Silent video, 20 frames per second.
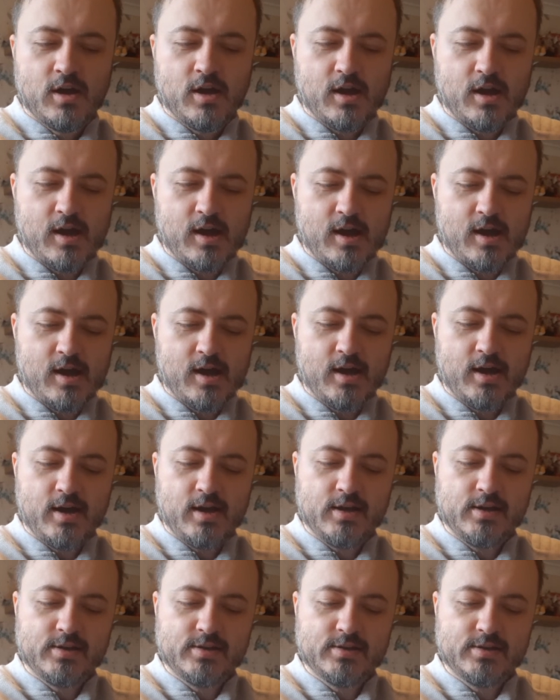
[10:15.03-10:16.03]

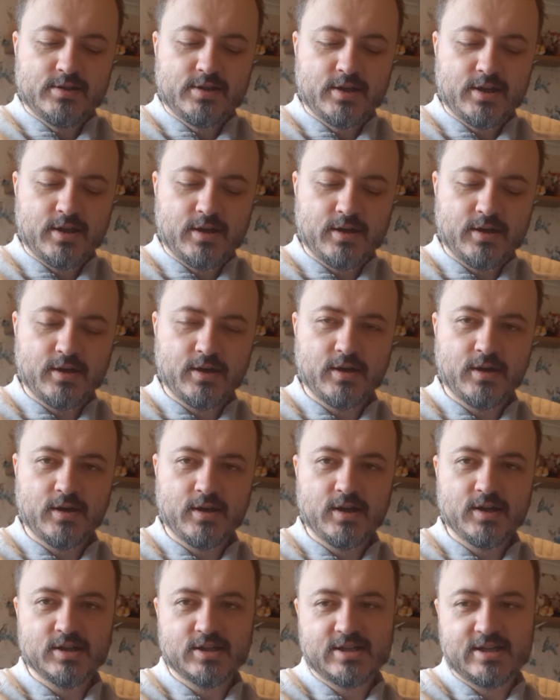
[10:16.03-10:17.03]
And
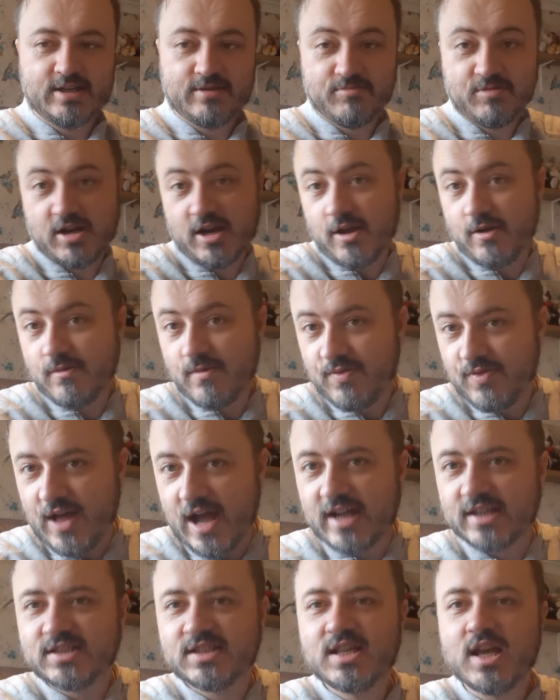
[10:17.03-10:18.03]

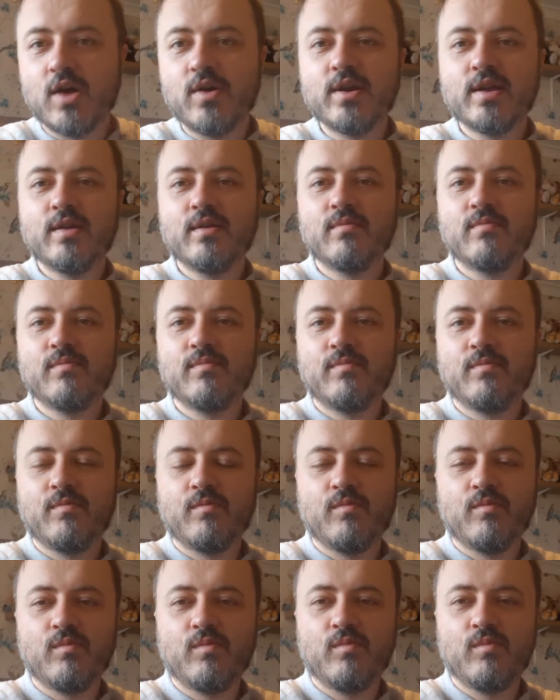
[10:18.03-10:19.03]
that's the only
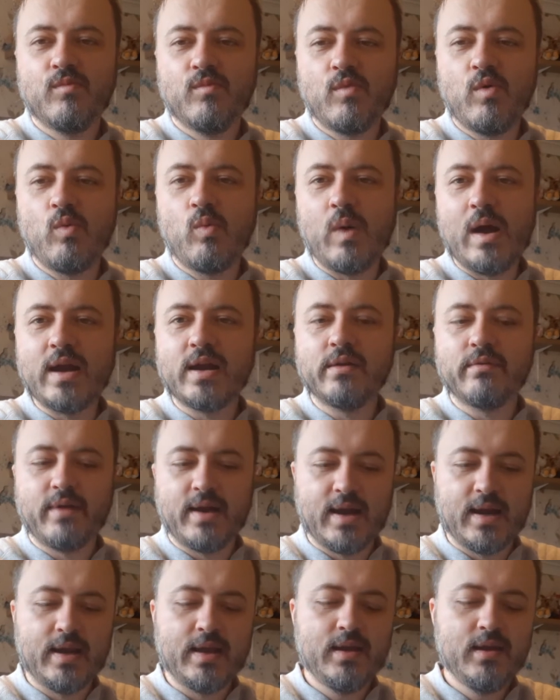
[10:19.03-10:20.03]
way
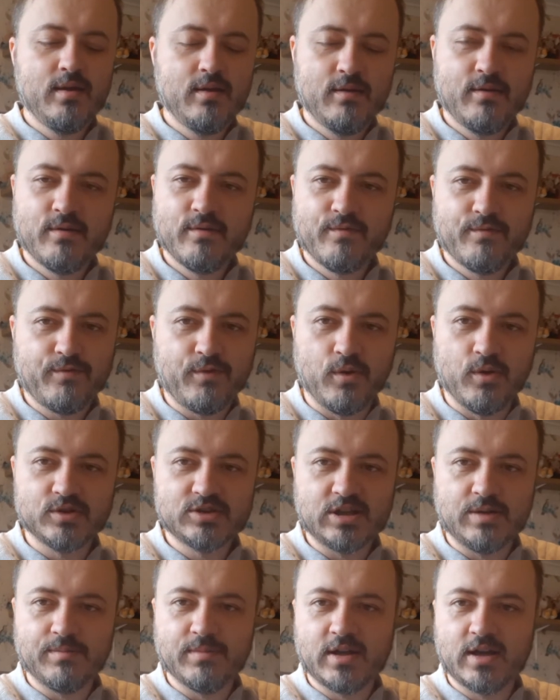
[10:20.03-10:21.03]
really for
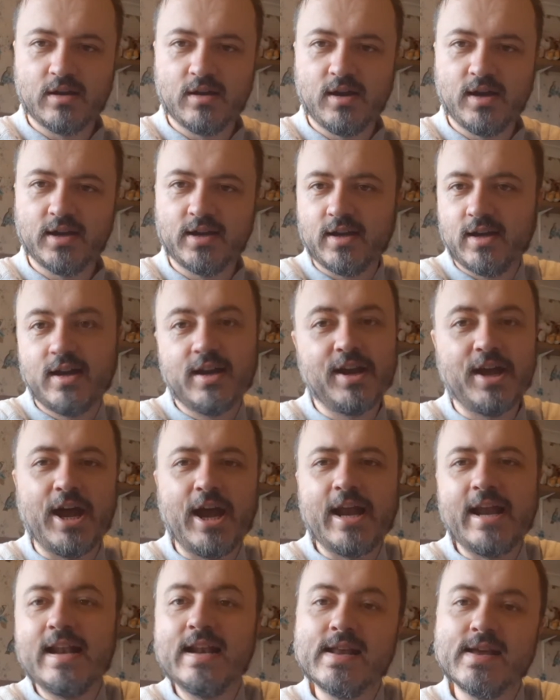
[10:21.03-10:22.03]
something like an
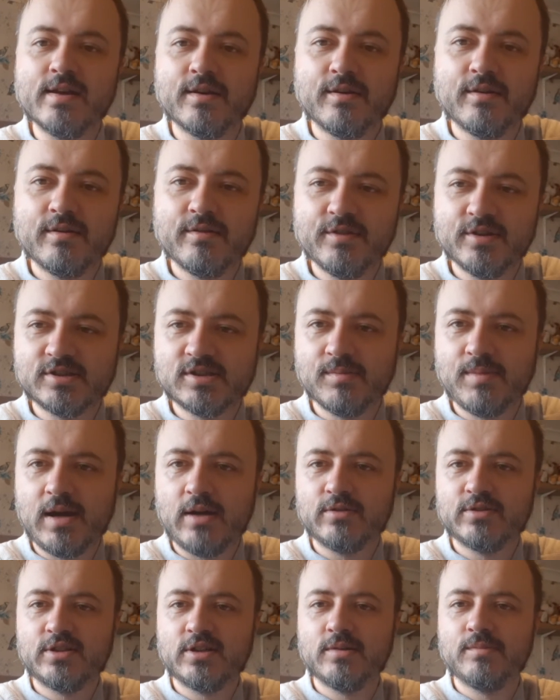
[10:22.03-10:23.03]
alien that's
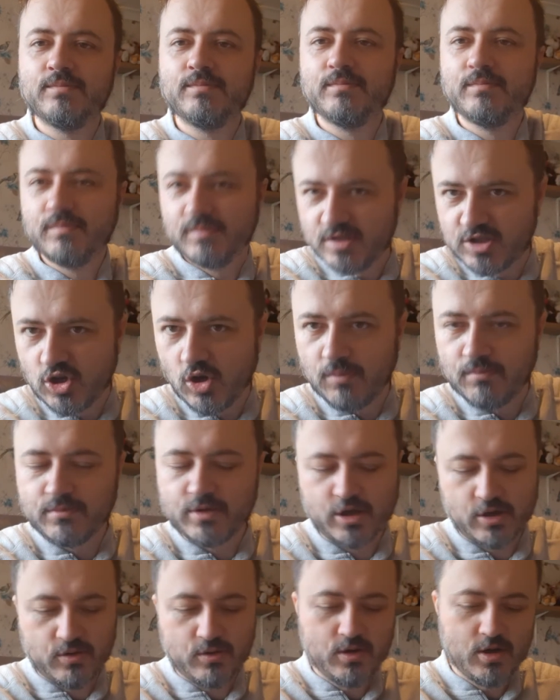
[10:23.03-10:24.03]
about to nom
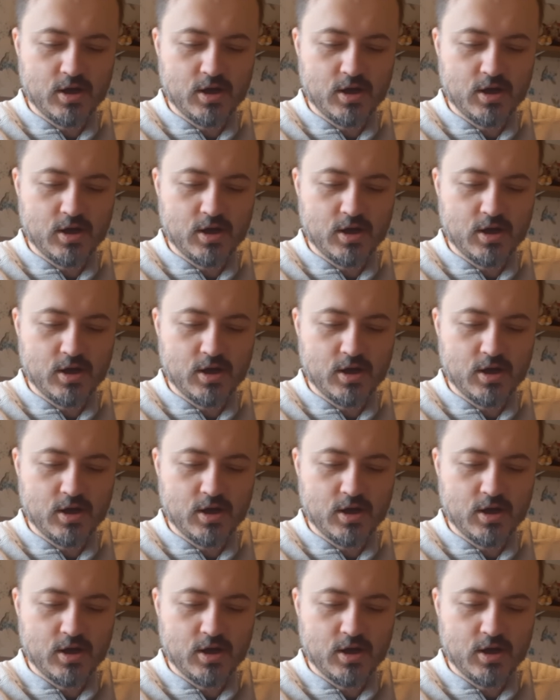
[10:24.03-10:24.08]
you.